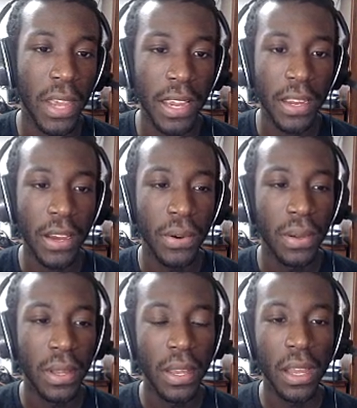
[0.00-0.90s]
There you
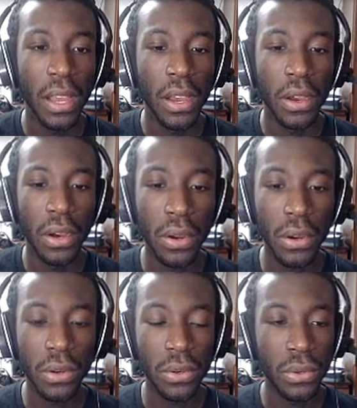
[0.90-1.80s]
go.
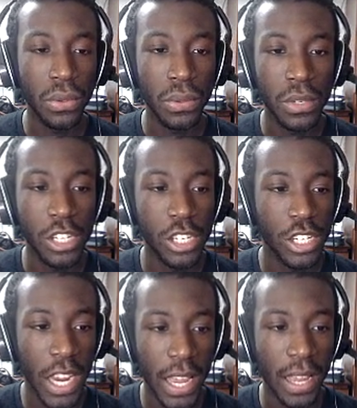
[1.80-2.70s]
Oh,
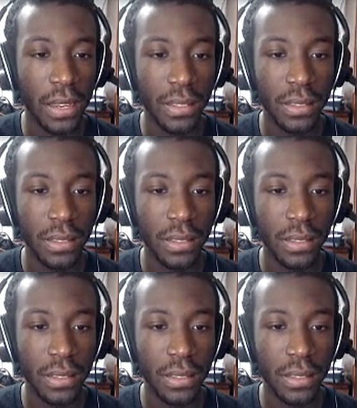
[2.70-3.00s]
shit.